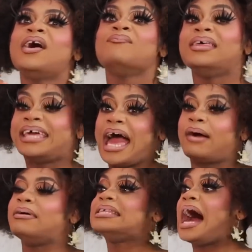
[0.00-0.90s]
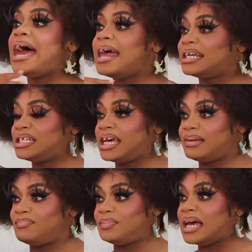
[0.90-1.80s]
Well, the gag was I
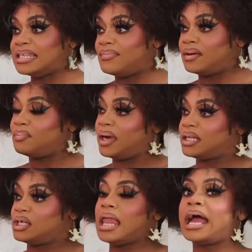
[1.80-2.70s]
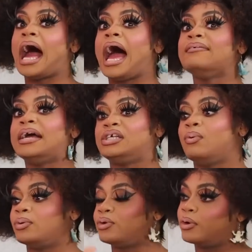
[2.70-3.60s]
had done something big. I actually
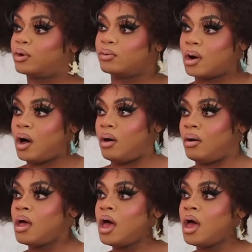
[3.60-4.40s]
worked with Critical Role,